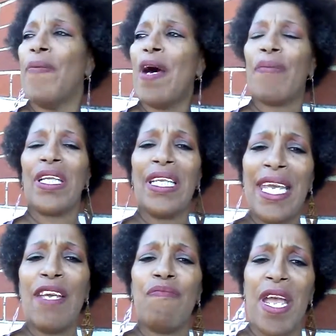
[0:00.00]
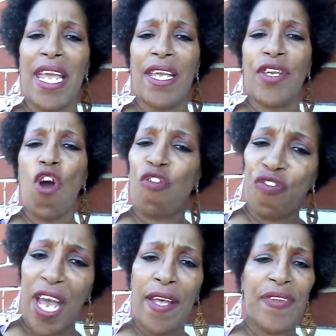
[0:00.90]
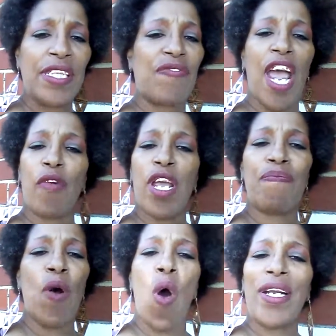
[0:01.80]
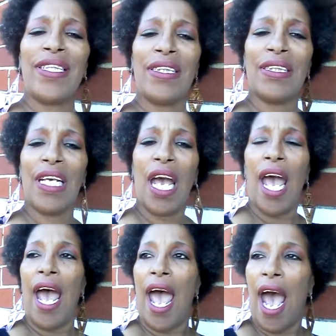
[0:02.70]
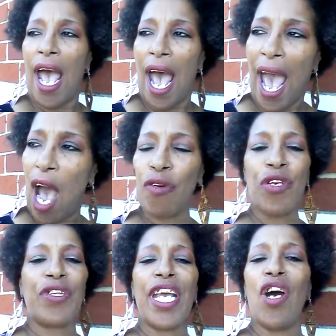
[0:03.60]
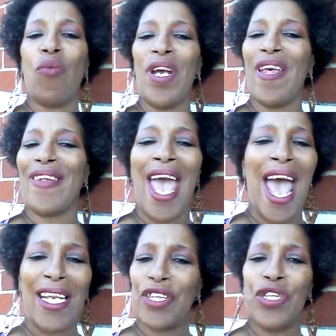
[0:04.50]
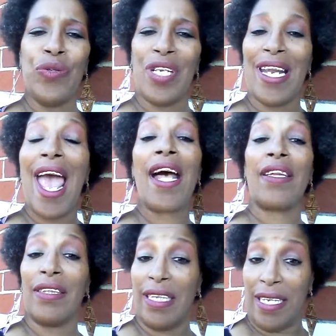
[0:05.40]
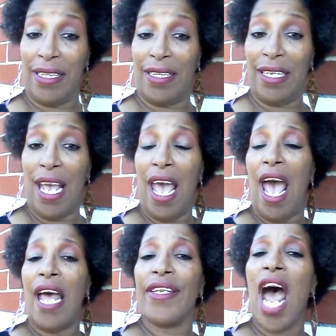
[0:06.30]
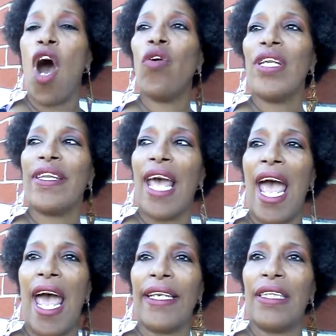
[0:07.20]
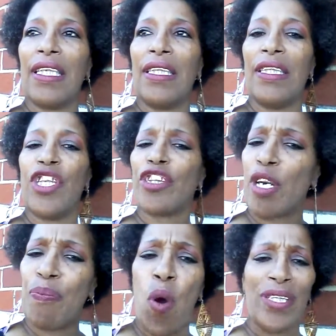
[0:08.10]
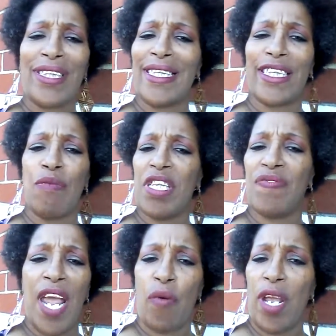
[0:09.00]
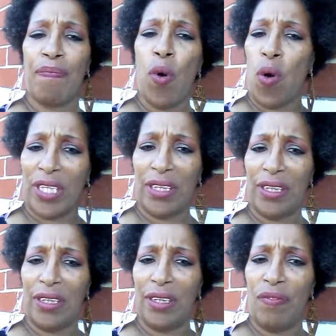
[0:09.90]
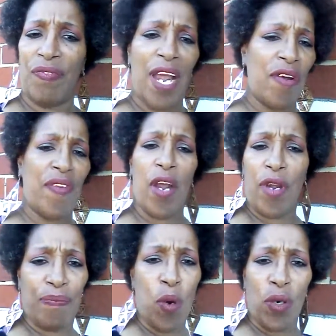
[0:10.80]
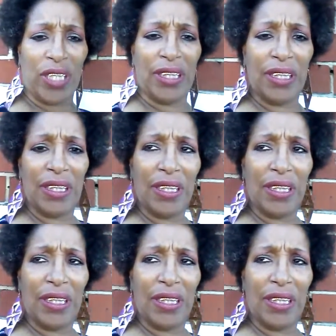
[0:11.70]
But believe me, your faith is very important. How you deal with it, the attitude and handling it. Not only that, your support system is very important. Very, very important.